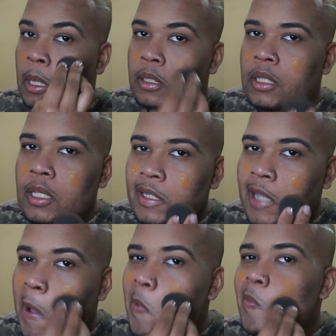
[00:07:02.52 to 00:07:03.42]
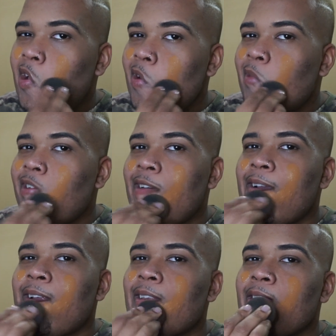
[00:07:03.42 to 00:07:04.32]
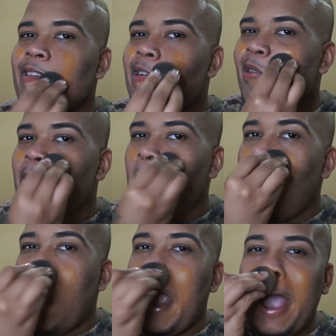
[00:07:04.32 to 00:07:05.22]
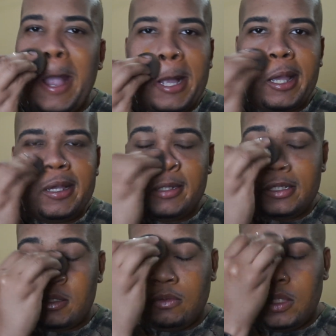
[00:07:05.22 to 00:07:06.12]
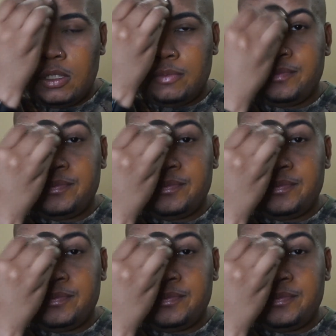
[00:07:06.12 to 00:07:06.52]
these beauty blenders? Not your boy, cause what?